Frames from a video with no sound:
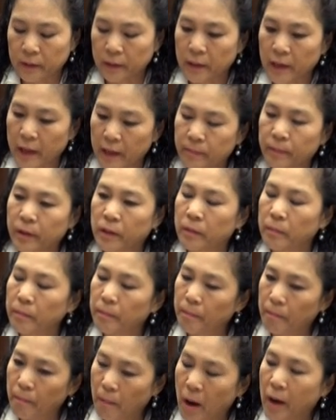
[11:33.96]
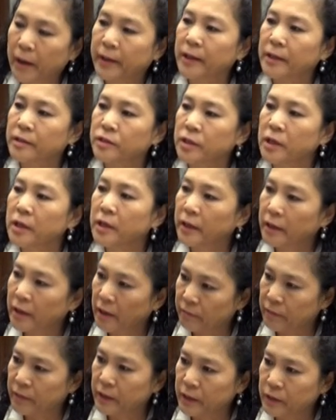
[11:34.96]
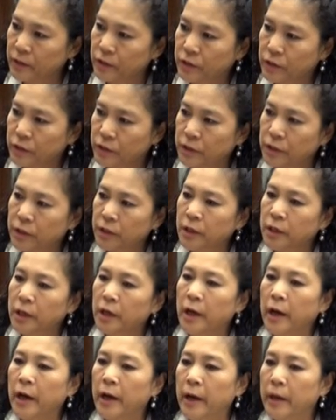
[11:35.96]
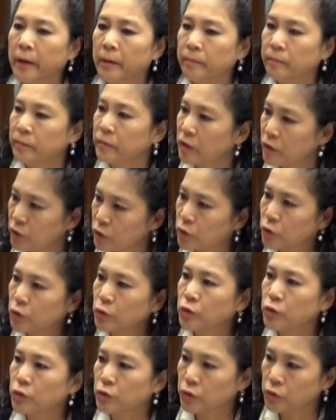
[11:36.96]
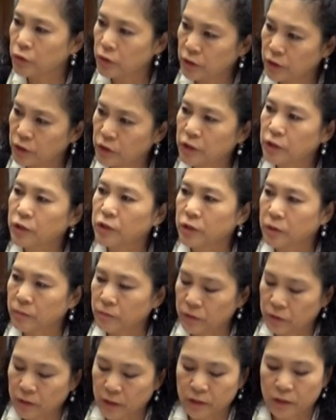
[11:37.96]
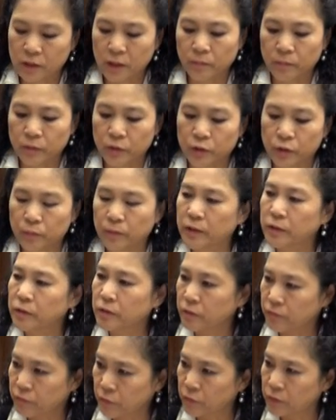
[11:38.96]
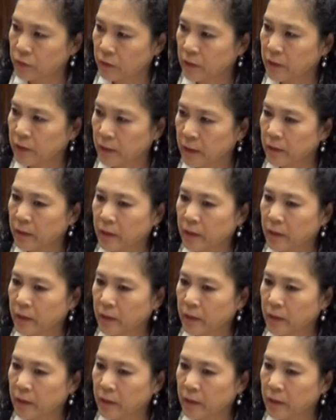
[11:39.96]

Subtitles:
labor market governance, the institutions and systems establishment for the